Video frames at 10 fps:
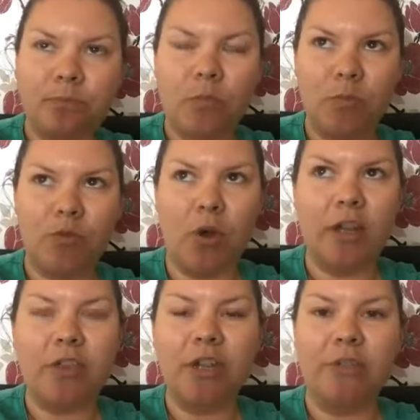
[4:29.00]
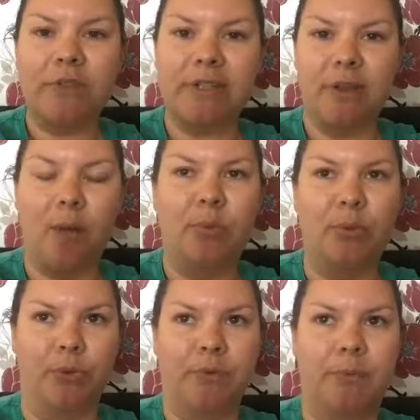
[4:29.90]
trying to think of
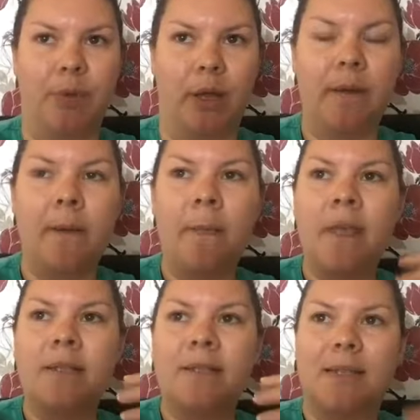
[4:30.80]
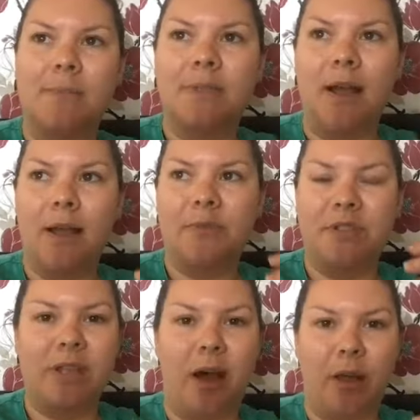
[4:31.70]
examples, but sometimes
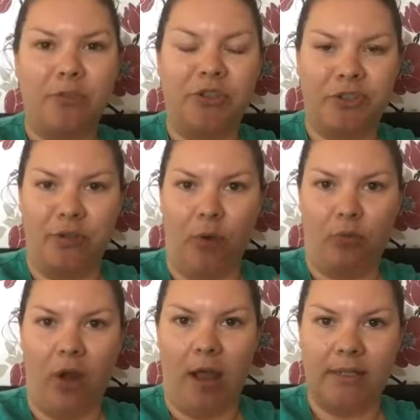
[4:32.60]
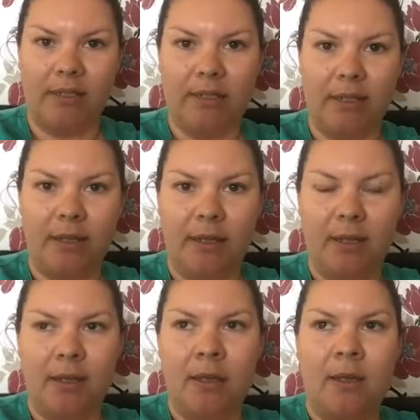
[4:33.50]
the time's just not right.
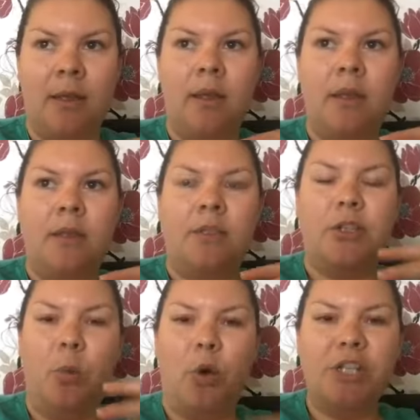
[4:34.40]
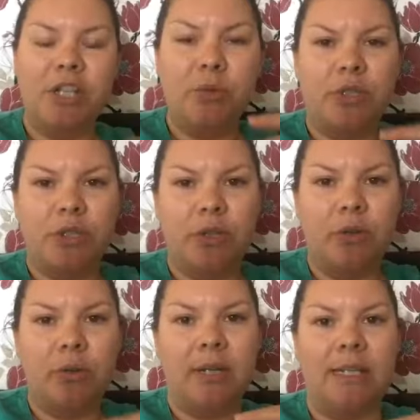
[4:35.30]
So what do you
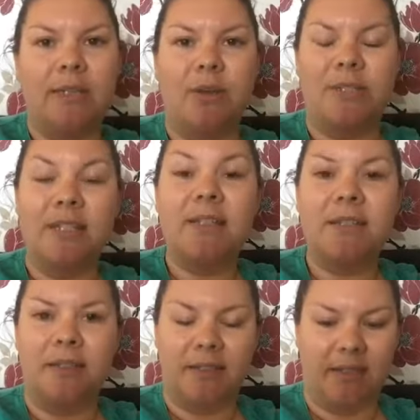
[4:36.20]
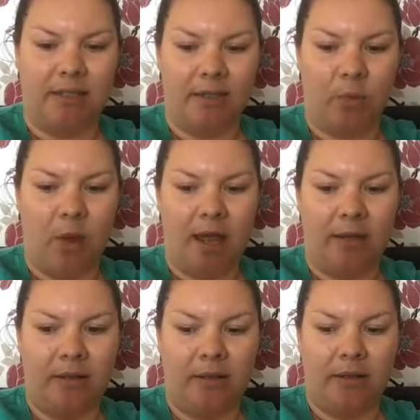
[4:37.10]
do in those instances
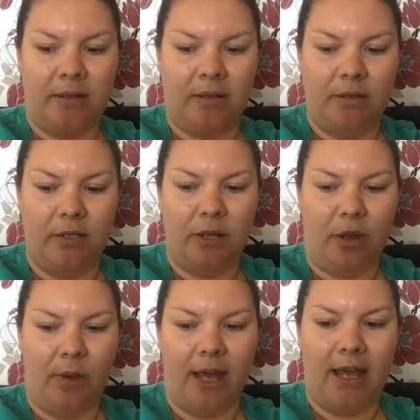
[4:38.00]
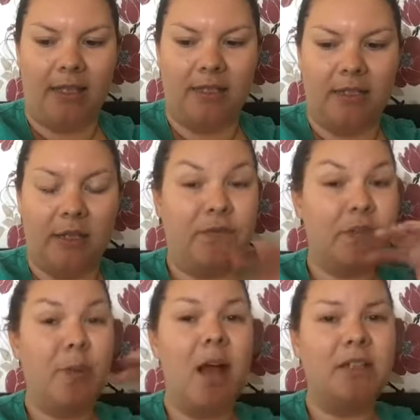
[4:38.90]
when, you know, and if
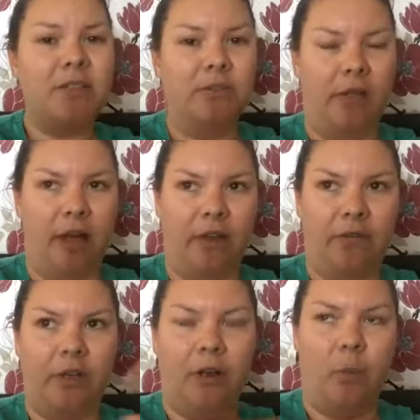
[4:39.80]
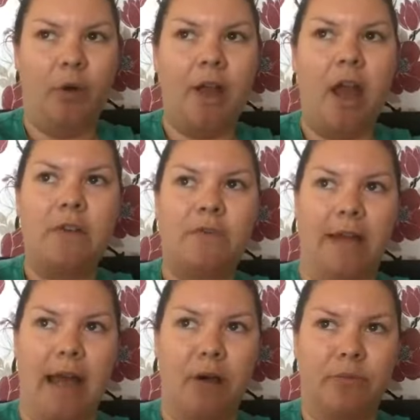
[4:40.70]
it's personal life, you know, what I
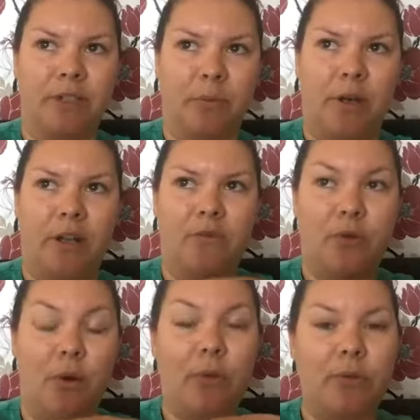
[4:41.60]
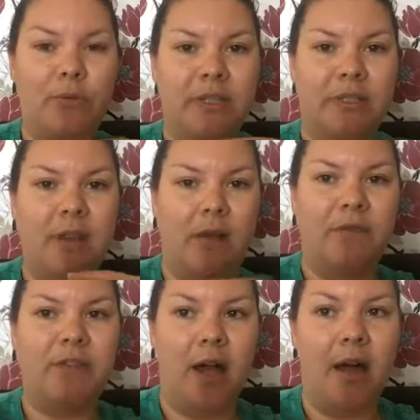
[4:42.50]
found is when I've gone through these
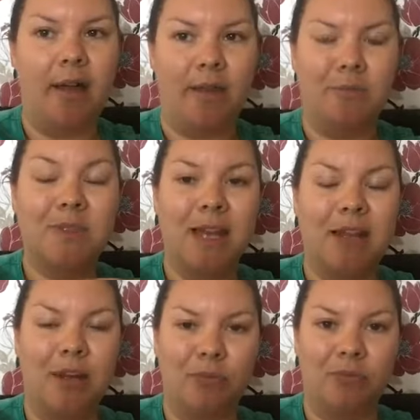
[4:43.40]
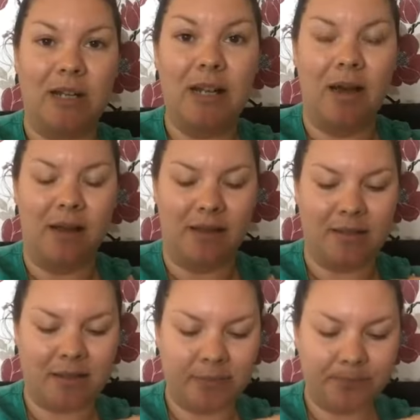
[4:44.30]
tough times and I
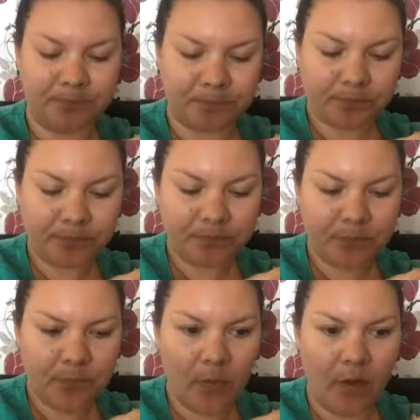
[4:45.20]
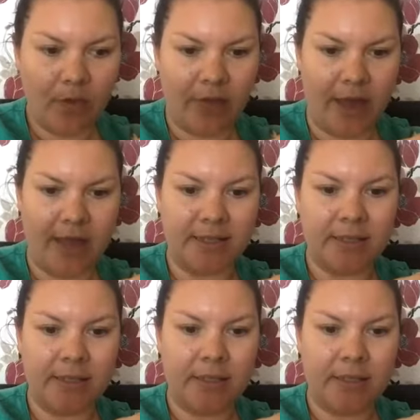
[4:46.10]
realised that